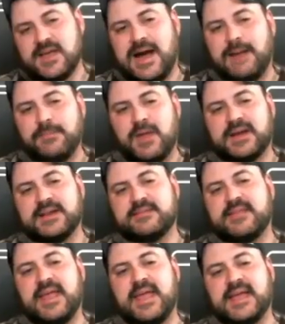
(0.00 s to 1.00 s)
I'm not going to
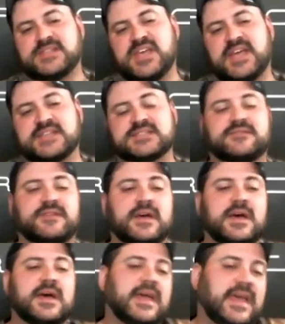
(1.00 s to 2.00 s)
take that chance of
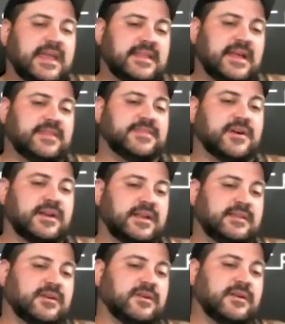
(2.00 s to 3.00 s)
hitting that
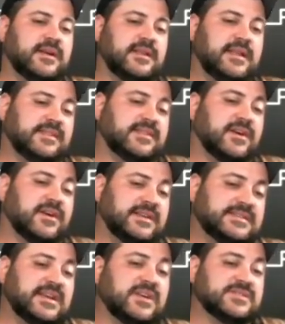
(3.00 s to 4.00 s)

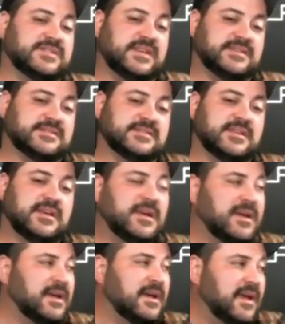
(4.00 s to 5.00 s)
30 Celsius,
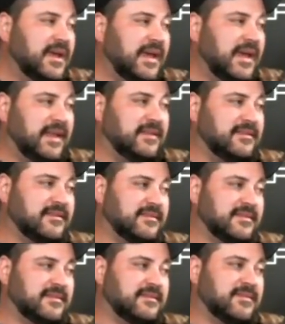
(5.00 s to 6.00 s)
and
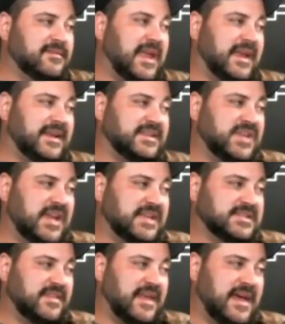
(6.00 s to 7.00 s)
taking a
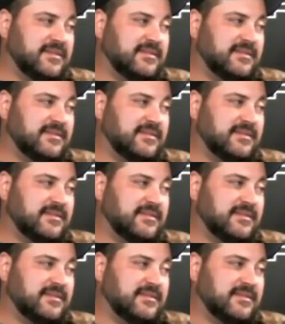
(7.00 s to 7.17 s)
chance of that